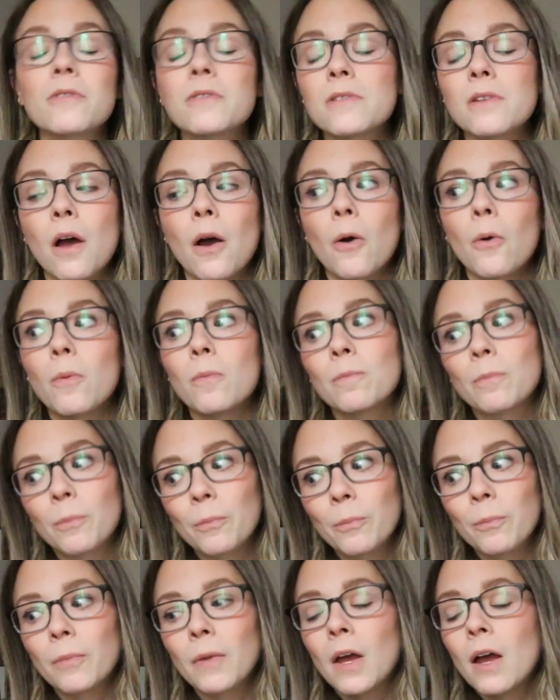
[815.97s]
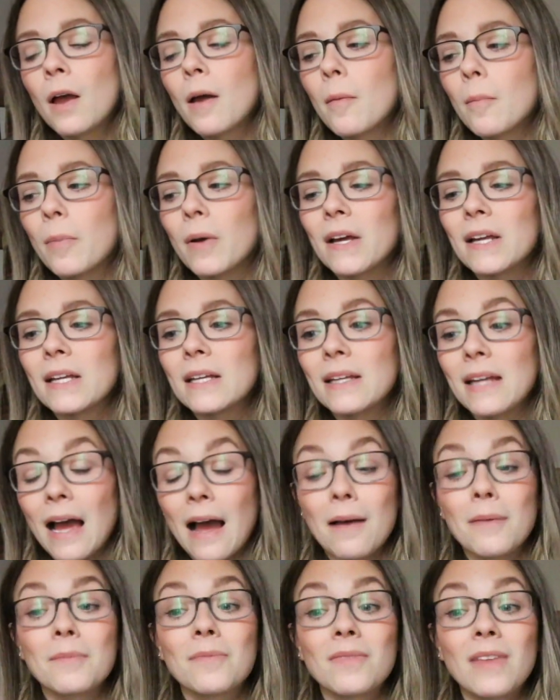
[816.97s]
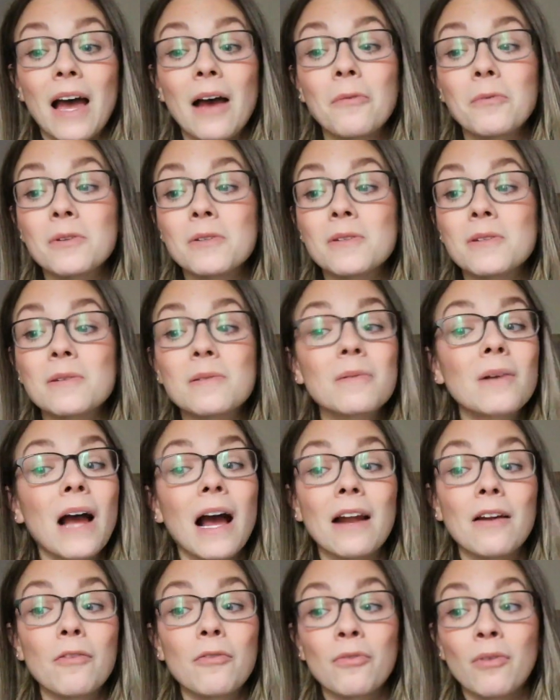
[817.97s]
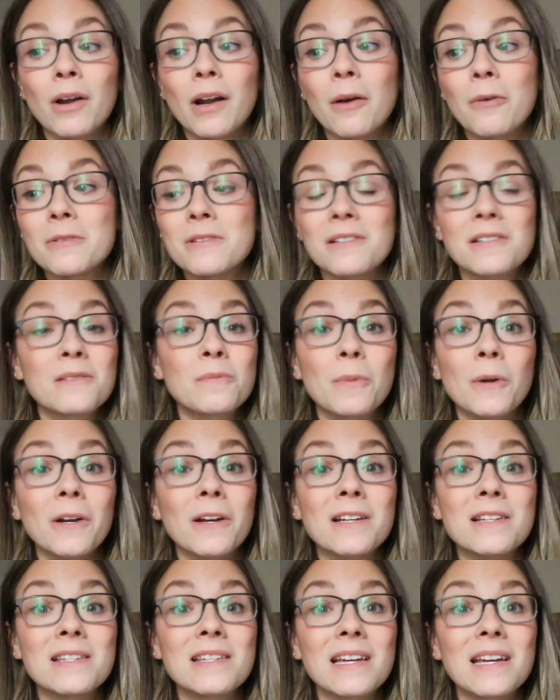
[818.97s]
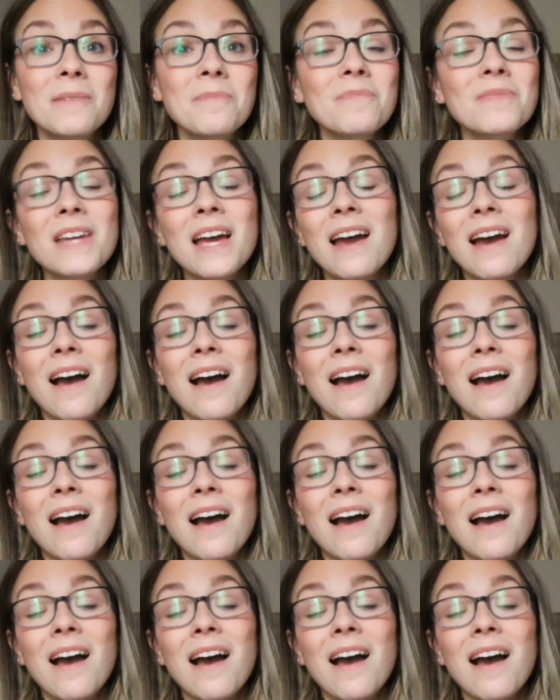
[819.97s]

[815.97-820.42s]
So, but yeah, that was kind of what I was experiencing.